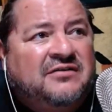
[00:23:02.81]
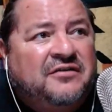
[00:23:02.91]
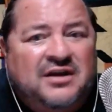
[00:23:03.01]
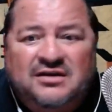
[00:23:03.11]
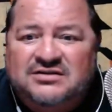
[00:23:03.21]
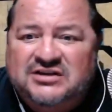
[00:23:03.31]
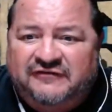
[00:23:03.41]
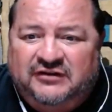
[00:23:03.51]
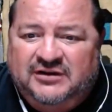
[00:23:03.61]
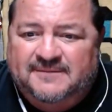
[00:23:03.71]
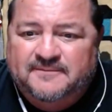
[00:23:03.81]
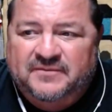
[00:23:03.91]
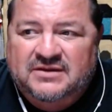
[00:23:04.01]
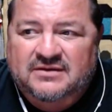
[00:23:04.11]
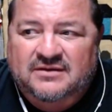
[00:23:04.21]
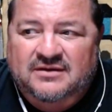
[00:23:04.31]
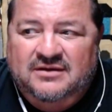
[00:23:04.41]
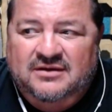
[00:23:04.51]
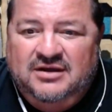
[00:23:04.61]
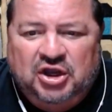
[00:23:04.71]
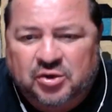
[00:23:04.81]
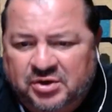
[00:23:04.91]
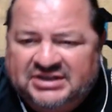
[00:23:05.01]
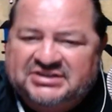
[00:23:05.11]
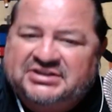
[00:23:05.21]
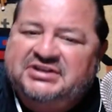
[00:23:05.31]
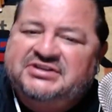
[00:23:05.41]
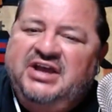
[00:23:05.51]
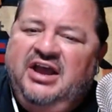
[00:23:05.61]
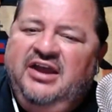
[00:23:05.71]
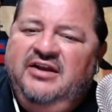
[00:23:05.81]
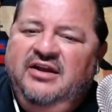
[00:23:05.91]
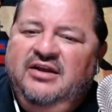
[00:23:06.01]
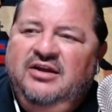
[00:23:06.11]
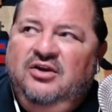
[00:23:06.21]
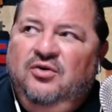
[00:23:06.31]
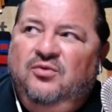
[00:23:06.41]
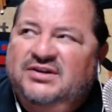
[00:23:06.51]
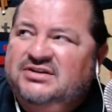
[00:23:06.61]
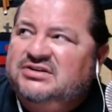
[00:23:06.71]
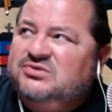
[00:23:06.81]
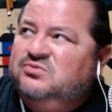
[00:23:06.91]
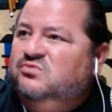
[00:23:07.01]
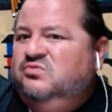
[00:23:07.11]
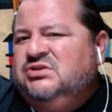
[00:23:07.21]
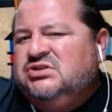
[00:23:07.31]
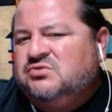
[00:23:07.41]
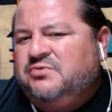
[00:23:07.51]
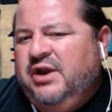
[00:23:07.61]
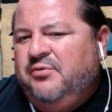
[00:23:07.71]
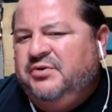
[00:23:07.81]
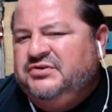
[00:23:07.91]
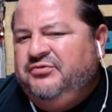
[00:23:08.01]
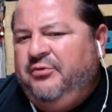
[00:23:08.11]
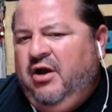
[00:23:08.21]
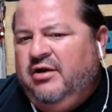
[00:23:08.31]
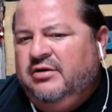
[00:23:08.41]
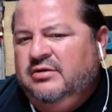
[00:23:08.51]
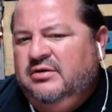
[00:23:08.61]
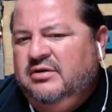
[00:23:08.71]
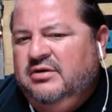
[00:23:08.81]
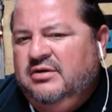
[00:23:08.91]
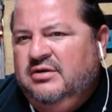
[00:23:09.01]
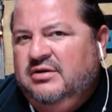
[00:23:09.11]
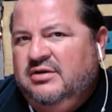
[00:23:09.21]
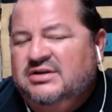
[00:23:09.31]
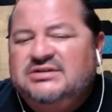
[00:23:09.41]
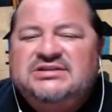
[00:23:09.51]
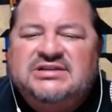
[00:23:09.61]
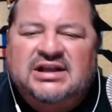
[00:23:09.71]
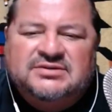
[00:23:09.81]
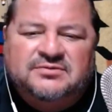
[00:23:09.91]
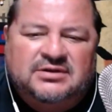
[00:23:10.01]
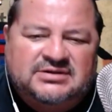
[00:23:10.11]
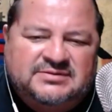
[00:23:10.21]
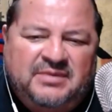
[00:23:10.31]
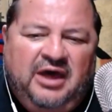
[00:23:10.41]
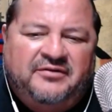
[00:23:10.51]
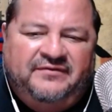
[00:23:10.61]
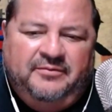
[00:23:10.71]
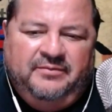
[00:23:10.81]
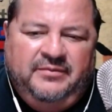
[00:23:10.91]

thing differently. And who gets to decide which is right and which is wrong? See, that's what's bothersome.